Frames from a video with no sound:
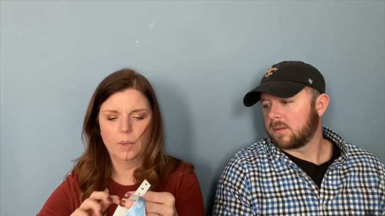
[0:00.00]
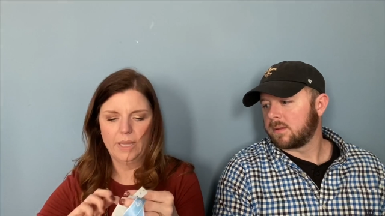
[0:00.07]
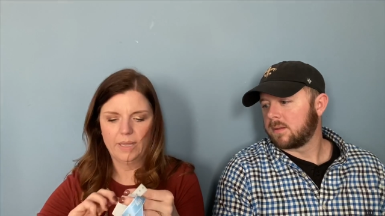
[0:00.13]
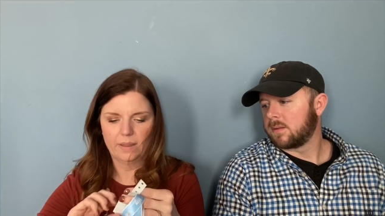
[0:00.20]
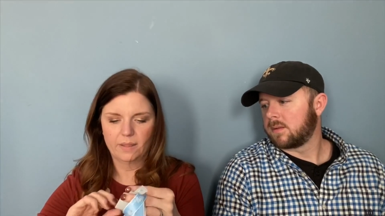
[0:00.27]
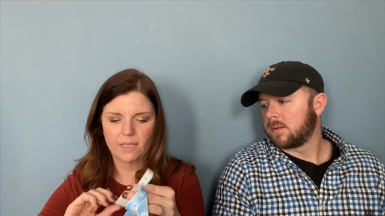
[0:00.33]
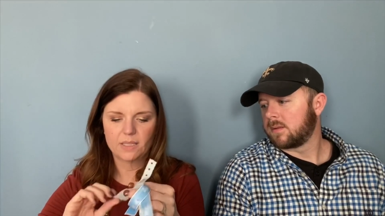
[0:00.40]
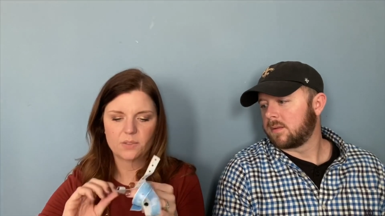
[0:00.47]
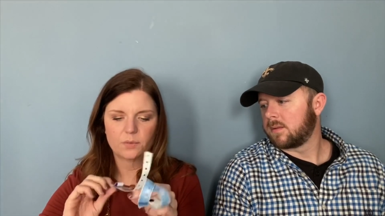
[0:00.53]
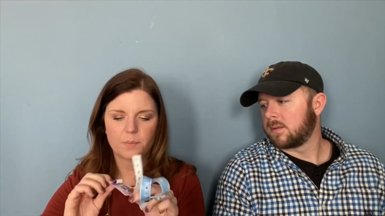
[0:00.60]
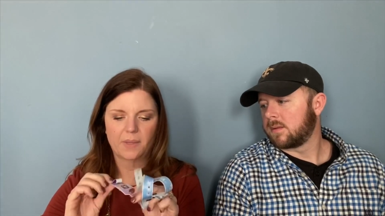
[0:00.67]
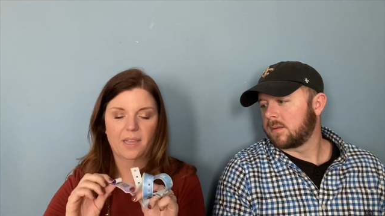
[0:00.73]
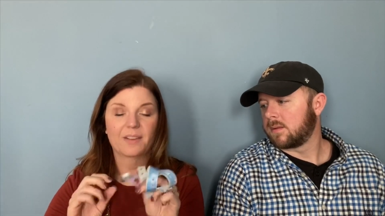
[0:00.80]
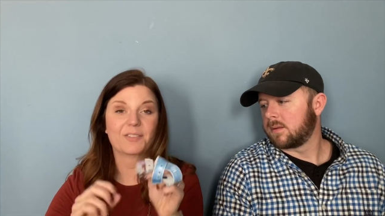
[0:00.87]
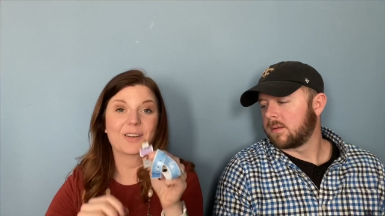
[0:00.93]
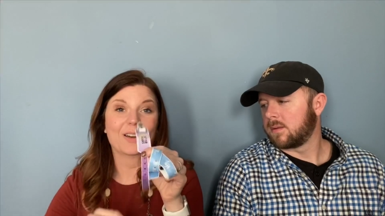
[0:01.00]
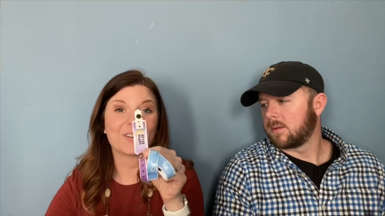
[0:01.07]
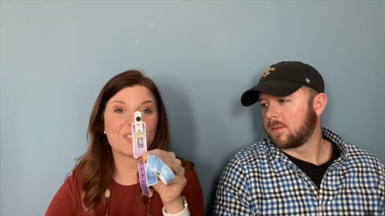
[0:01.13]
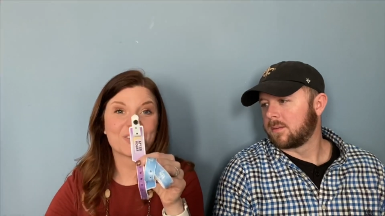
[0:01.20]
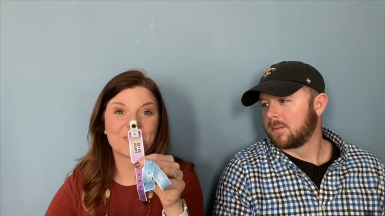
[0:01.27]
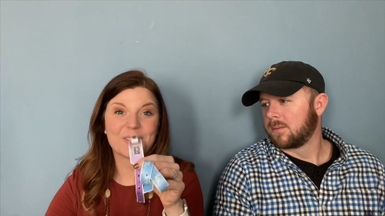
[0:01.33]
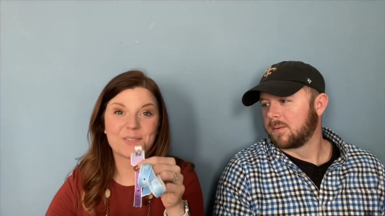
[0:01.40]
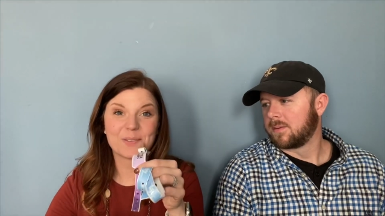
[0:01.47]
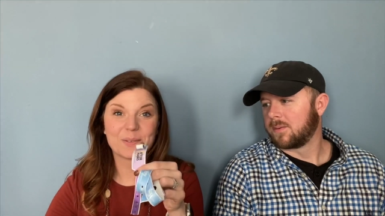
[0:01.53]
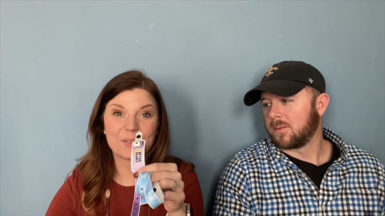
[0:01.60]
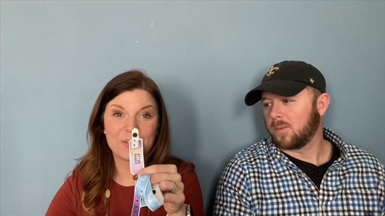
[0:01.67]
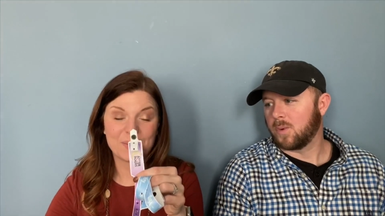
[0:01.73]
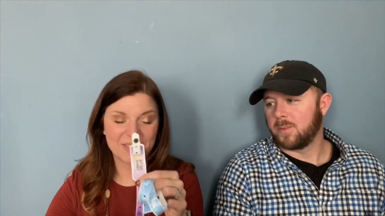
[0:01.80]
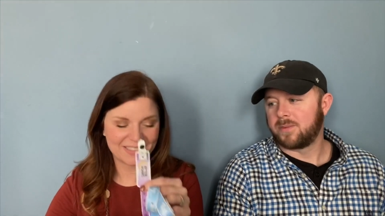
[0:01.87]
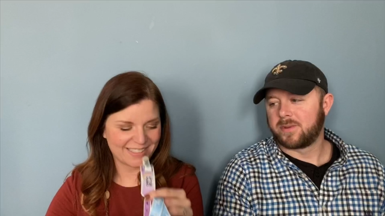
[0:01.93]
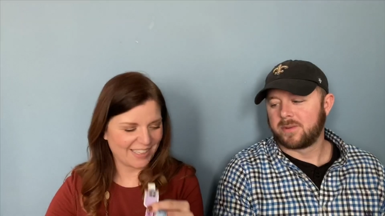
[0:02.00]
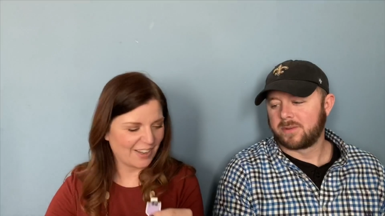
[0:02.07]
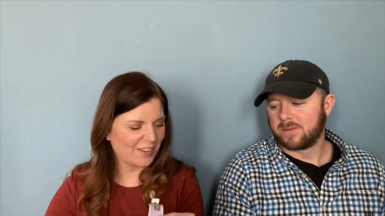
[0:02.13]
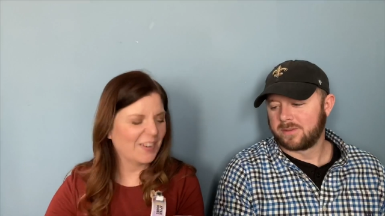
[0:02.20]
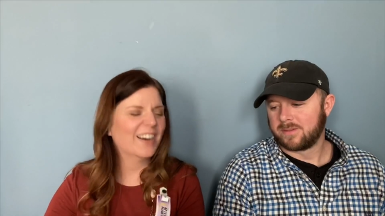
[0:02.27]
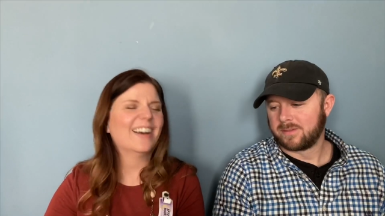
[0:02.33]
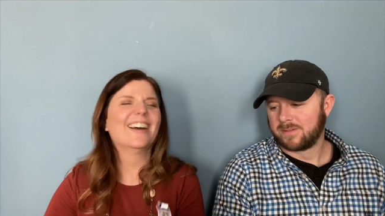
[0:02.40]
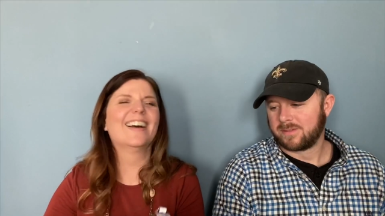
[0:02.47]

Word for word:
Speaker 1: hey, that's from the after hours event from a few months ago.